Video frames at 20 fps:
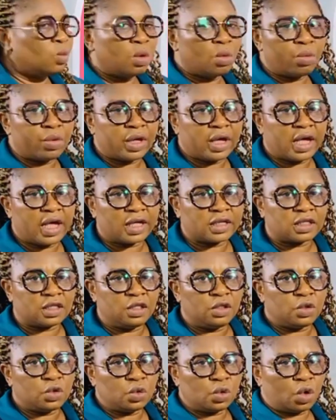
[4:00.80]
when we get
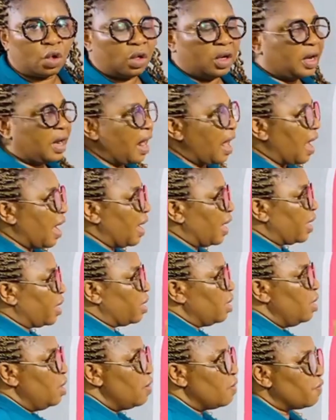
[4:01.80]
into
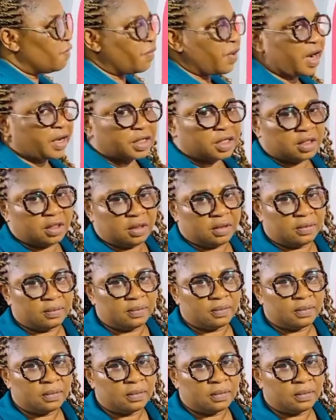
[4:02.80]
unlike fraction.